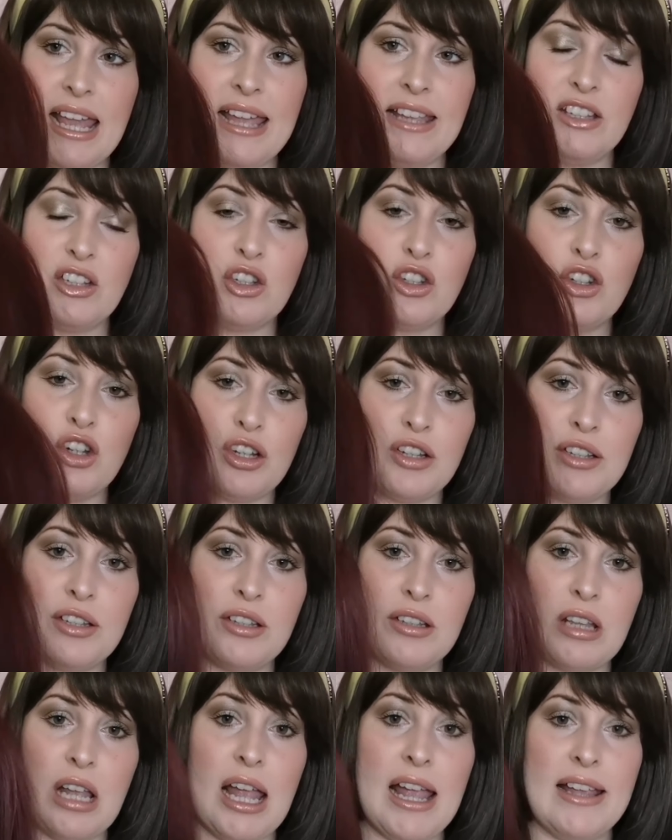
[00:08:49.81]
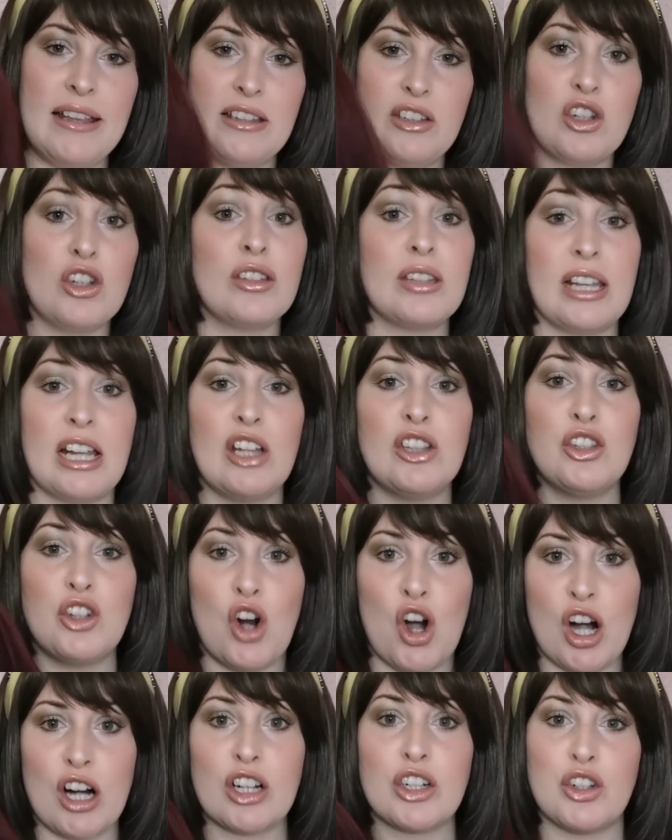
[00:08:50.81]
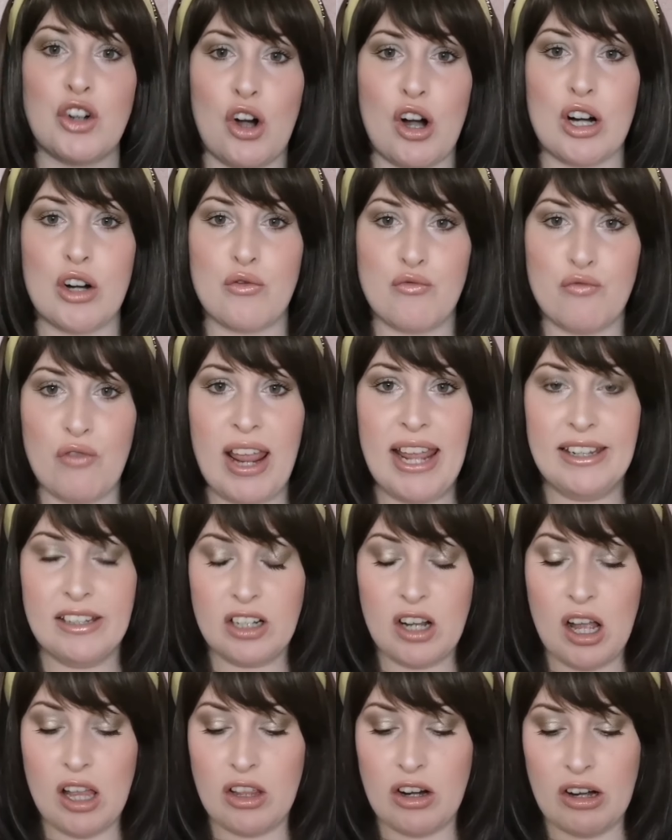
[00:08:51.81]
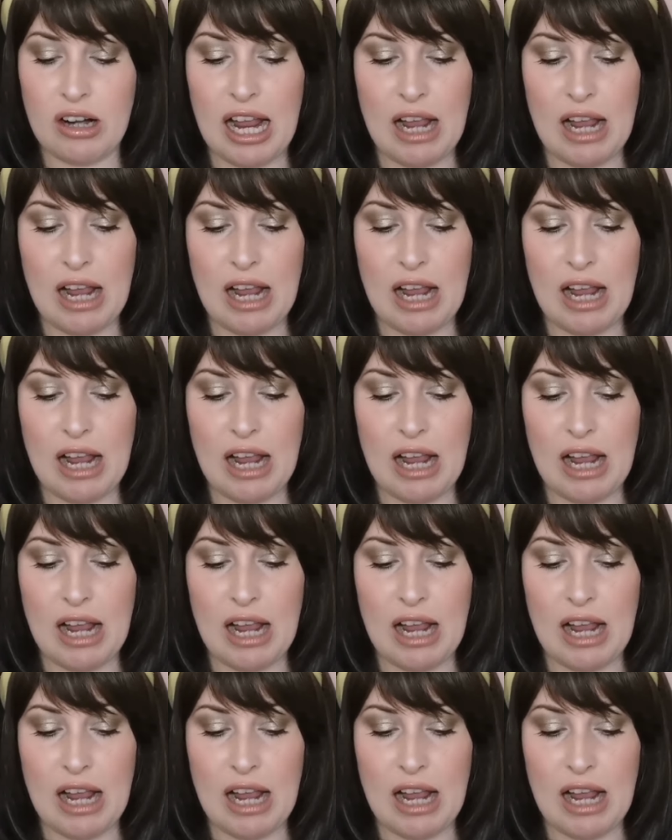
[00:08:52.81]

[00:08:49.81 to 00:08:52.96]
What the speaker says: it's just like a dark red colour.